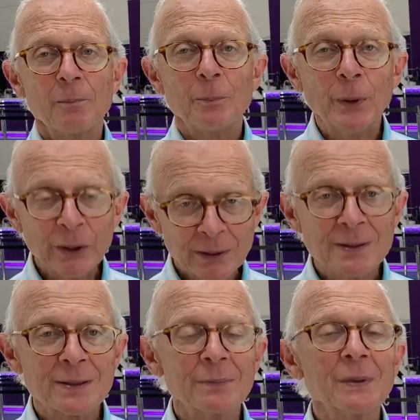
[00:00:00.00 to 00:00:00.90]

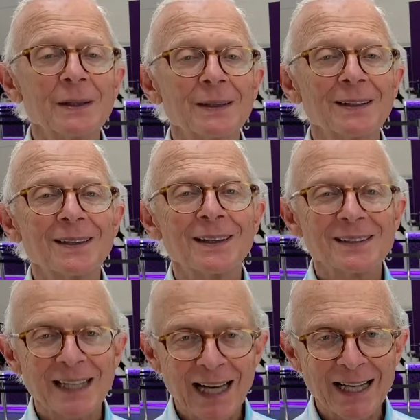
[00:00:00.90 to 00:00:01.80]
burdensome
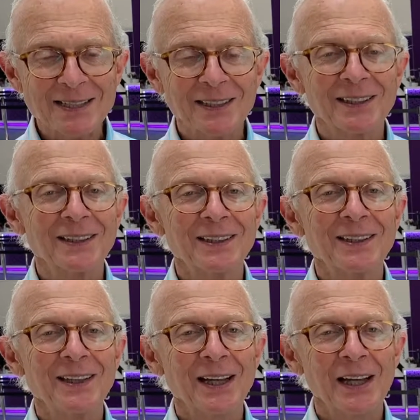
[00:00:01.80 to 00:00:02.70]
task
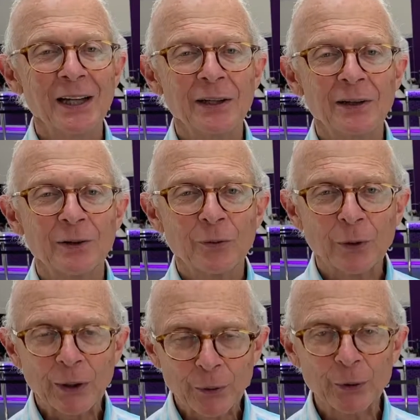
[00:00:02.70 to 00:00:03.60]
in
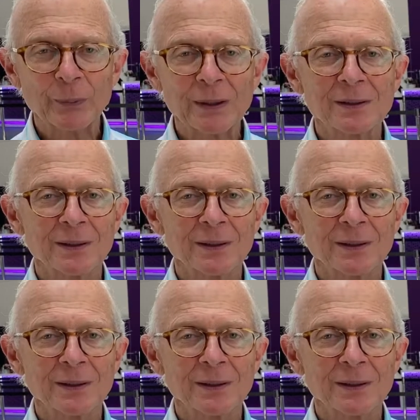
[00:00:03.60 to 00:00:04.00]
recruitment,